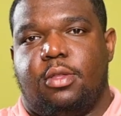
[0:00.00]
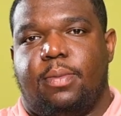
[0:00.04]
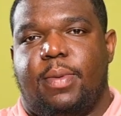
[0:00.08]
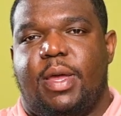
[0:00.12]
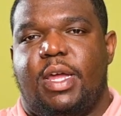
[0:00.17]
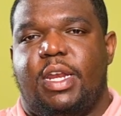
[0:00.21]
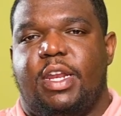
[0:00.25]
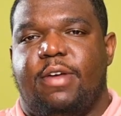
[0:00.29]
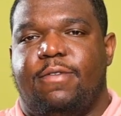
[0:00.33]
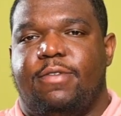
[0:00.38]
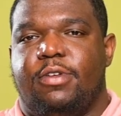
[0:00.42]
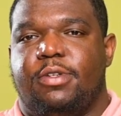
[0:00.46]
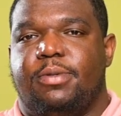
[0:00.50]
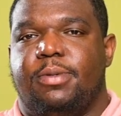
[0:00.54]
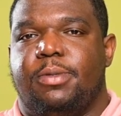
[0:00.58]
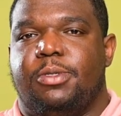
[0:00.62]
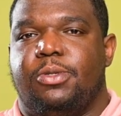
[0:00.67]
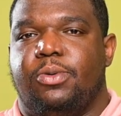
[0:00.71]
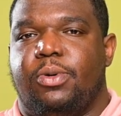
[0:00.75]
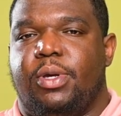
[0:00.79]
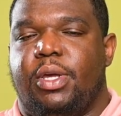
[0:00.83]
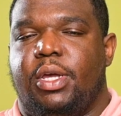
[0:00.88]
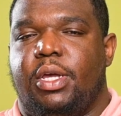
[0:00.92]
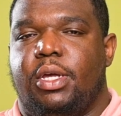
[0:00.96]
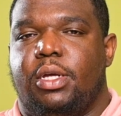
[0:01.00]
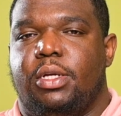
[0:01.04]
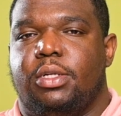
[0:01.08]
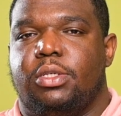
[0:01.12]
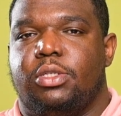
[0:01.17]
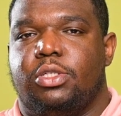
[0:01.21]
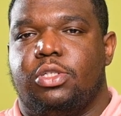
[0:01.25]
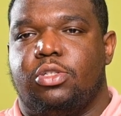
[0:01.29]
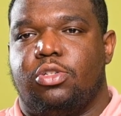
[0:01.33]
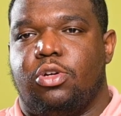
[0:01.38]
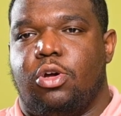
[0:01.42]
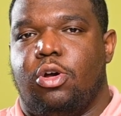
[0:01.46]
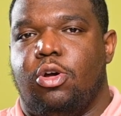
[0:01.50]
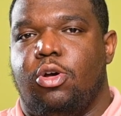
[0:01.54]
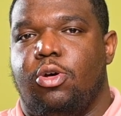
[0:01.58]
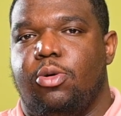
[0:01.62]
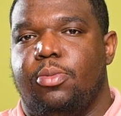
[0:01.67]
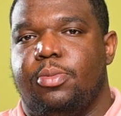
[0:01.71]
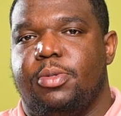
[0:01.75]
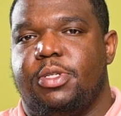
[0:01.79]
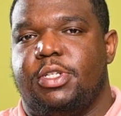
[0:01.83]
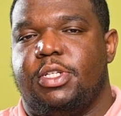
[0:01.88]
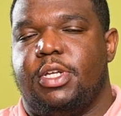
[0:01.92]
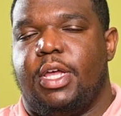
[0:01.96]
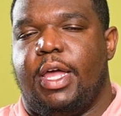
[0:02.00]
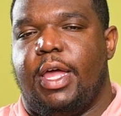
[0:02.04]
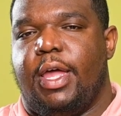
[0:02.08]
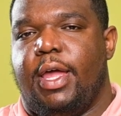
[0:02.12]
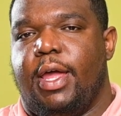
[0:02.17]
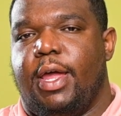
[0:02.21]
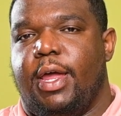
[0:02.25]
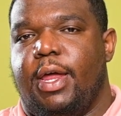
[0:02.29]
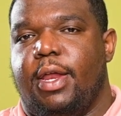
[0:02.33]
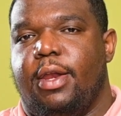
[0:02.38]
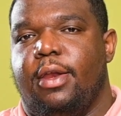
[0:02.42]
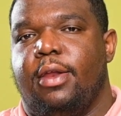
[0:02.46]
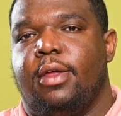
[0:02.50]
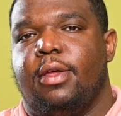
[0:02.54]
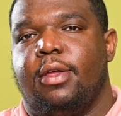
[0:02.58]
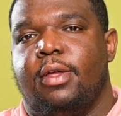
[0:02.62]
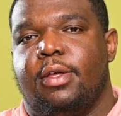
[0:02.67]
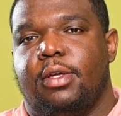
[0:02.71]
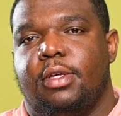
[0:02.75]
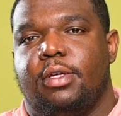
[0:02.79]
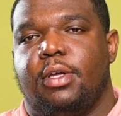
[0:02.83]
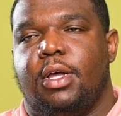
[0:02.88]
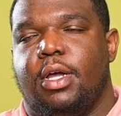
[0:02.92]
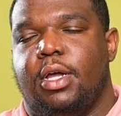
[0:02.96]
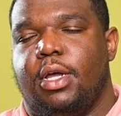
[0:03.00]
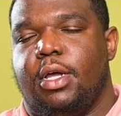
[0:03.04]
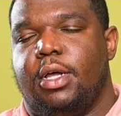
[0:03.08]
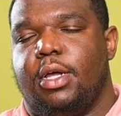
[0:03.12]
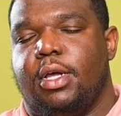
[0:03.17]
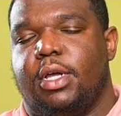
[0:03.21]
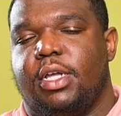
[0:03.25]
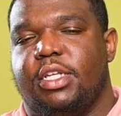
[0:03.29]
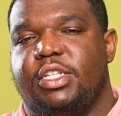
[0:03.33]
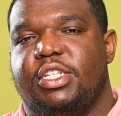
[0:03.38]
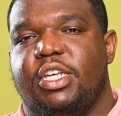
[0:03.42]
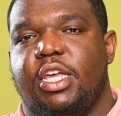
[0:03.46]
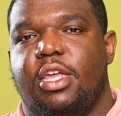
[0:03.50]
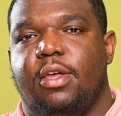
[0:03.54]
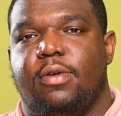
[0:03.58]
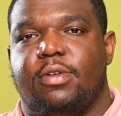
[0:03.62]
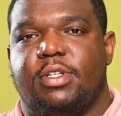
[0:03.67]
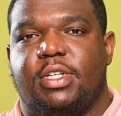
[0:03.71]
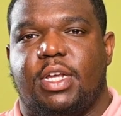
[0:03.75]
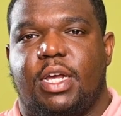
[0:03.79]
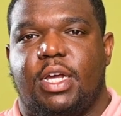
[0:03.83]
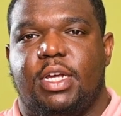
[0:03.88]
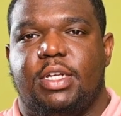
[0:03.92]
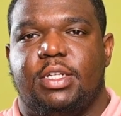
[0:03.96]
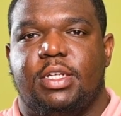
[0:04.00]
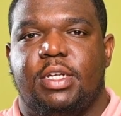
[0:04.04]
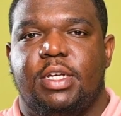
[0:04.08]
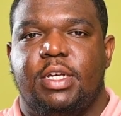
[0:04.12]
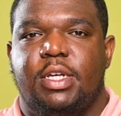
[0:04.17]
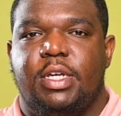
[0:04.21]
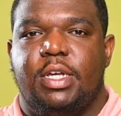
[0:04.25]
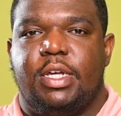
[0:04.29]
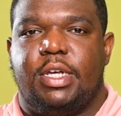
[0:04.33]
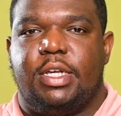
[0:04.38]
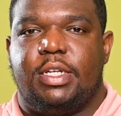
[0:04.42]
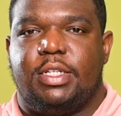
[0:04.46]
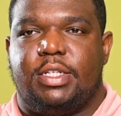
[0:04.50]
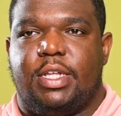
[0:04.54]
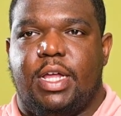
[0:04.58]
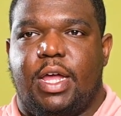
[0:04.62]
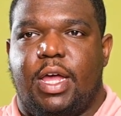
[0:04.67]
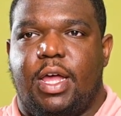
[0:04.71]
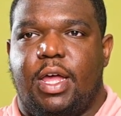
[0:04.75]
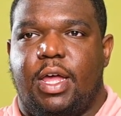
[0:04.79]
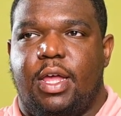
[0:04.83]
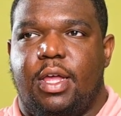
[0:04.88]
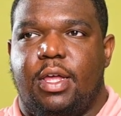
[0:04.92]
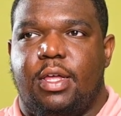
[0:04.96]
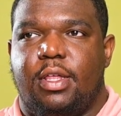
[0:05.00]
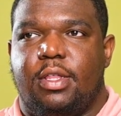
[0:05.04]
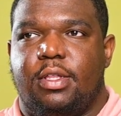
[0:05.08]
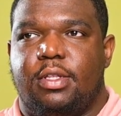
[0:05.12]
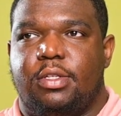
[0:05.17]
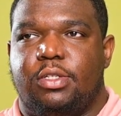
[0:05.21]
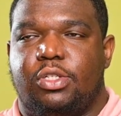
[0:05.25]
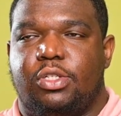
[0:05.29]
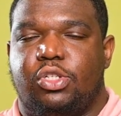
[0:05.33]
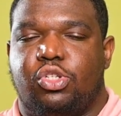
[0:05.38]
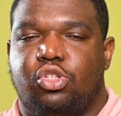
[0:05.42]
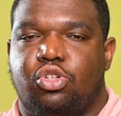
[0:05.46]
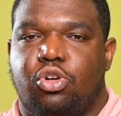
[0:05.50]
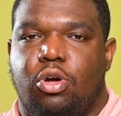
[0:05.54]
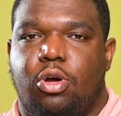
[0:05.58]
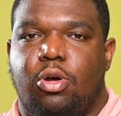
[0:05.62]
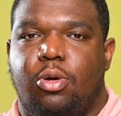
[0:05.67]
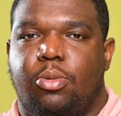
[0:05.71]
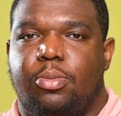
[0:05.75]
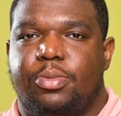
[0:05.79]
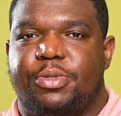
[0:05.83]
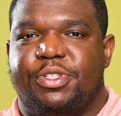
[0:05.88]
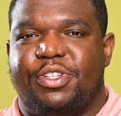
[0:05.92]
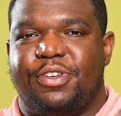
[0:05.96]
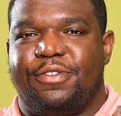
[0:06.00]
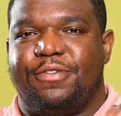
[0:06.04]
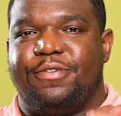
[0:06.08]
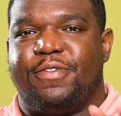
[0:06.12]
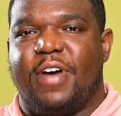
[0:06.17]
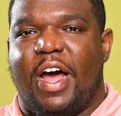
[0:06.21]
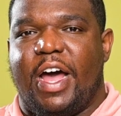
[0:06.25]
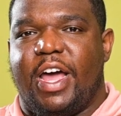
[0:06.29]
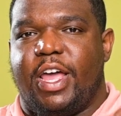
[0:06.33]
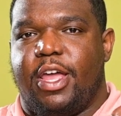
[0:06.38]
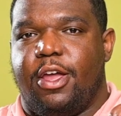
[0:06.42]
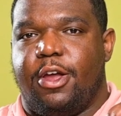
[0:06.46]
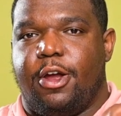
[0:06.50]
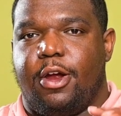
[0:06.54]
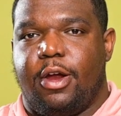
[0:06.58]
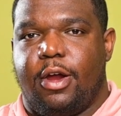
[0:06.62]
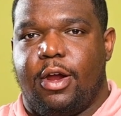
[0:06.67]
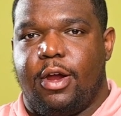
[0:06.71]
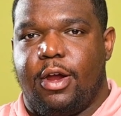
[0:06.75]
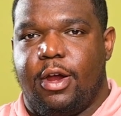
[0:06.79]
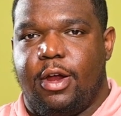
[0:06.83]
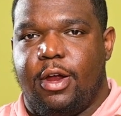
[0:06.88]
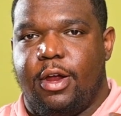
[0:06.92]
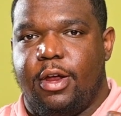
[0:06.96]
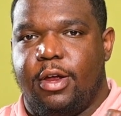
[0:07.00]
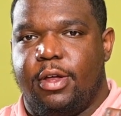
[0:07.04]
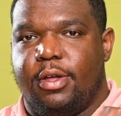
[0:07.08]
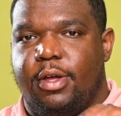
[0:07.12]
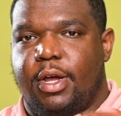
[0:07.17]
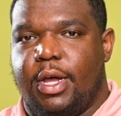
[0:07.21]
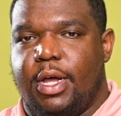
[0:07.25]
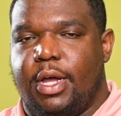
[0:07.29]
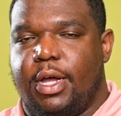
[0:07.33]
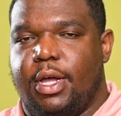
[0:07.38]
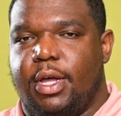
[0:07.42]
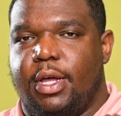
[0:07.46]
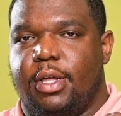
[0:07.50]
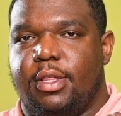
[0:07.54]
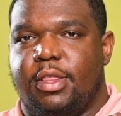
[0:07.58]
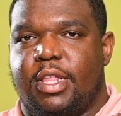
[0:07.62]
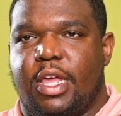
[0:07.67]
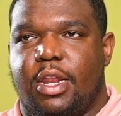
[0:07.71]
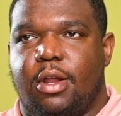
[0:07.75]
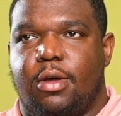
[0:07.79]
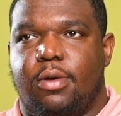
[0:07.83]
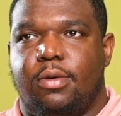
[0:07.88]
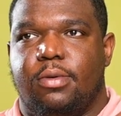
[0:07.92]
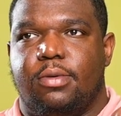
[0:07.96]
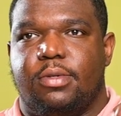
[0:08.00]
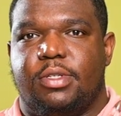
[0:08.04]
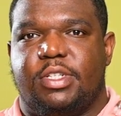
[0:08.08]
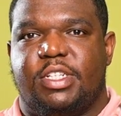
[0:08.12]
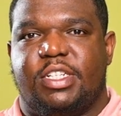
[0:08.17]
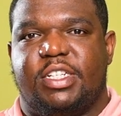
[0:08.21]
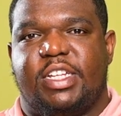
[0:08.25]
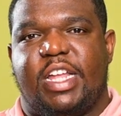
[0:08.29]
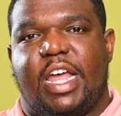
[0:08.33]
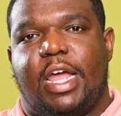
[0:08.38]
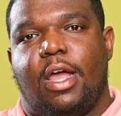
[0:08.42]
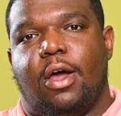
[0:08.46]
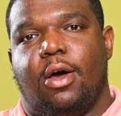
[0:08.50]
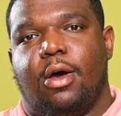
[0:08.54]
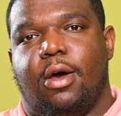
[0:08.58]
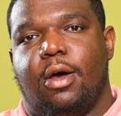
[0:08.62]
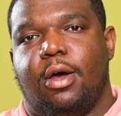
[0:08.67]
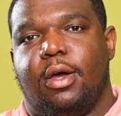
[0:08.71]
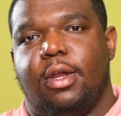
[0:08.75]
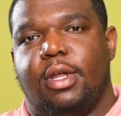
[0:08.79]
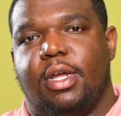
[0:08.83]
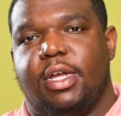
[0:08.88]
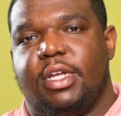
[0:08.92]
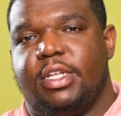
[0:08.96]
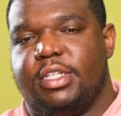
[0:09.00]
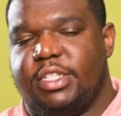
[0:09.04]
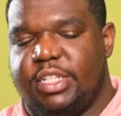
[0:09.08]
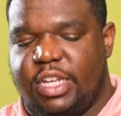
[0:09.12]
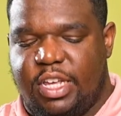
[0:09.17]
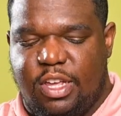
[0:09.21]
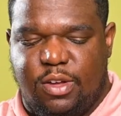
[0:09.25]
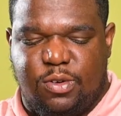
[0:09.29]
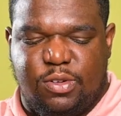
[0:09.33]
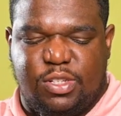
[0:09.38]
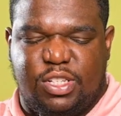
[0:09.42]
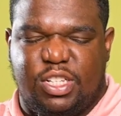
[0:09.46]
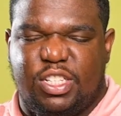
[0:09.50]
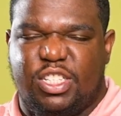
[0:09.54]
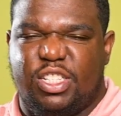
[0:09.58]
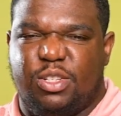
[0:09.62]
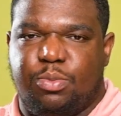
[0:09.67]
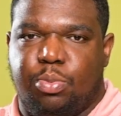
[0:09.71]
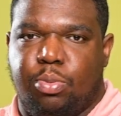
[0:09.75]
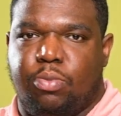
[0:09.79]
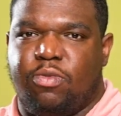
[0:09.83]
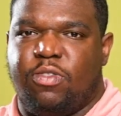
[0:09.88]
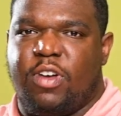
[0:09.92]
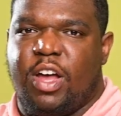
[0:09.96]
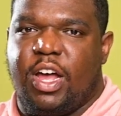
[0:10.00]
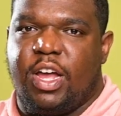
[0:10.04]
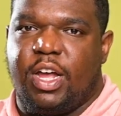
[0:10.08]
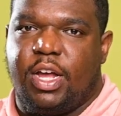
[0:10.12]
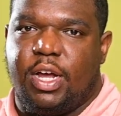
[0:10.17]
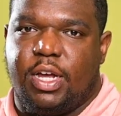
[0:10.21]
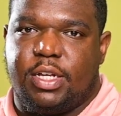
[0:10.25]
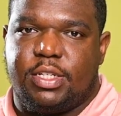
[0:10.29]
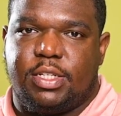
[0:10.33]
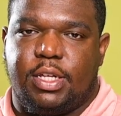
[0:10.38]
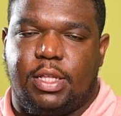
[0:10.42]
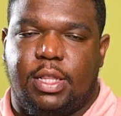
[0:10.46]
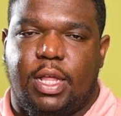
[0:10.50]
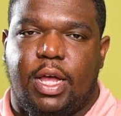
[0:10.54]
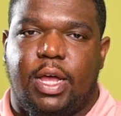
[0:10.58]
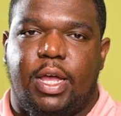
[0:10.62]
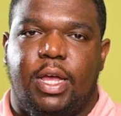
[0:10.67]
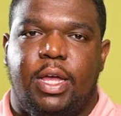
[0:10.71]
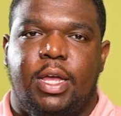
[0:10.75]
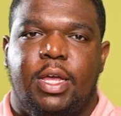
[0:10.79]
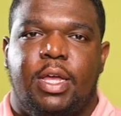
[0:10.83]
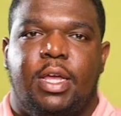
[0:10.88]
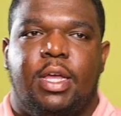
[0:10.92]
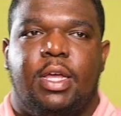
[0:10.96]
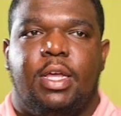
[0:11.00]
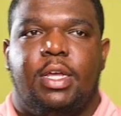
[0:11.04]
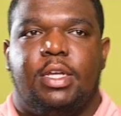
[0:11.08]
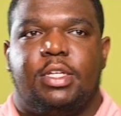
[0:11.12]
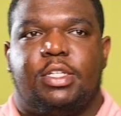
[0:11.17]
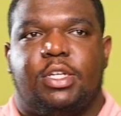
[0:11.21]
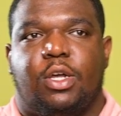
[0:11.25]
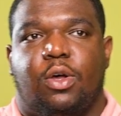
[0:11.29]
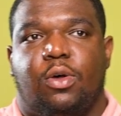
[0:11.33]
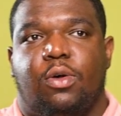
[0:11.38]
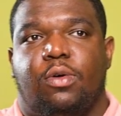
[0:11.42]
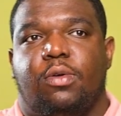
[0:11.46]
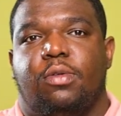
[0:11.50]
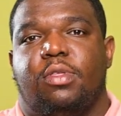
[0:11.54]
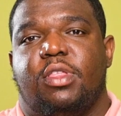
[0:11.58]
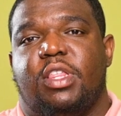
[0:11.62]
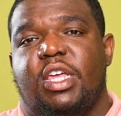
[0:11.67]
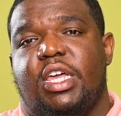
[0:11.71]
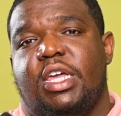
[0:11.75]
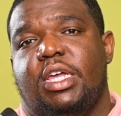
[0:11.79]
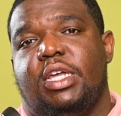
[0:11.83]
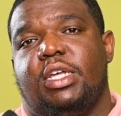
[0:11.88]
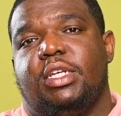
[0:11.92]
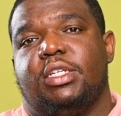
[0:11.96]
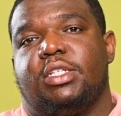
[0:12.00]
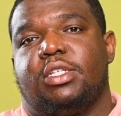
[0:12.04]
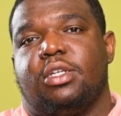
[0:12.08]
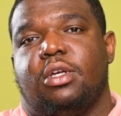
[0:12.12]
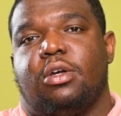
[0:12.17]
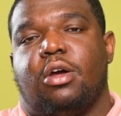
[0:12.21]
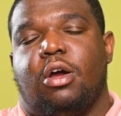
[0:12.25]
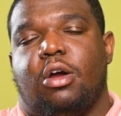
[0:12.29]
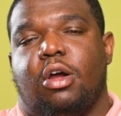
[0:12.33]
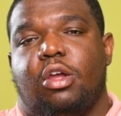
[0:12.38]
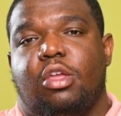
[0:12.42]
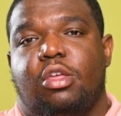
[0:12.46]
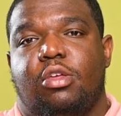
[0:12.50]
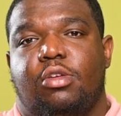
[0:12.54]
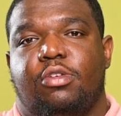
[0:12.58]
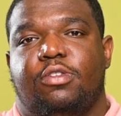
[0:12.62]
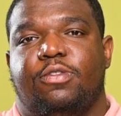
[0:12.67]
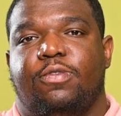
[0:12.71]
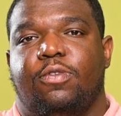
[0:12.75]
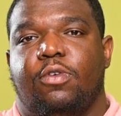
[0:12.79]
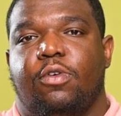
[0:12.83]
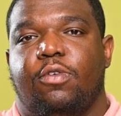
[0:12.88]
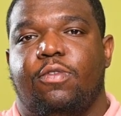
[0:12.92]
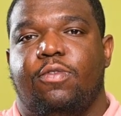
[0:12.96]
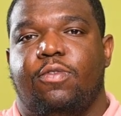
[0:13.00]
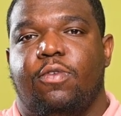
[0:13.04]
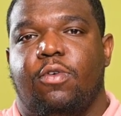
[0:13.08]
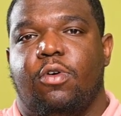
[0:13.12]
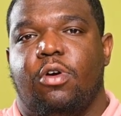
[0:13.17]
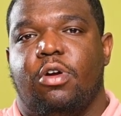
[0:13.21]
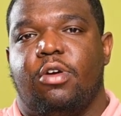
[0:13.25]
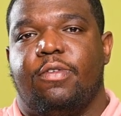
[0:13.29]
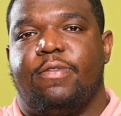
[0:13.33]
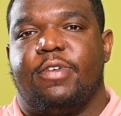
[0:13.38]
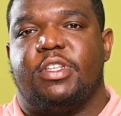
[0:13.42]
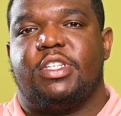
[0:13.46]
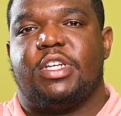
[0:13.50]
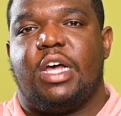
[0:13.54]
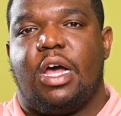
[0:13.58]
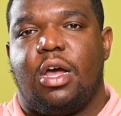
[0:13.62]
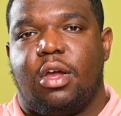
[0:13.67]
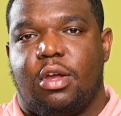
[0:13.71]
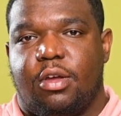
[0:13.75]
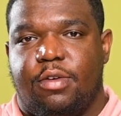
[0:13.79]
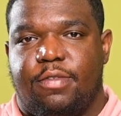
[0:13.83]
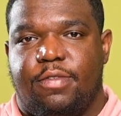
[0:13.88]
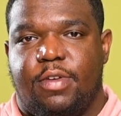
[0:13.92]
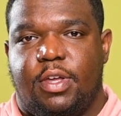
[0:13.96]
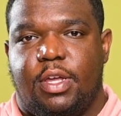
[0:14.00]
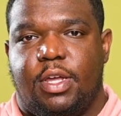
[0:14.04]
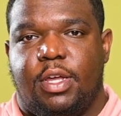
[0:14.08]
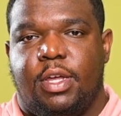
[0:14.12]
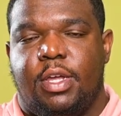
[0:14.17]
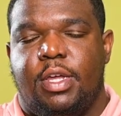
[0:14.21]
the main difference between strobes and continuous light is that strobes fire. They don't stay on continuously to provide constant light. So these are useful for photography.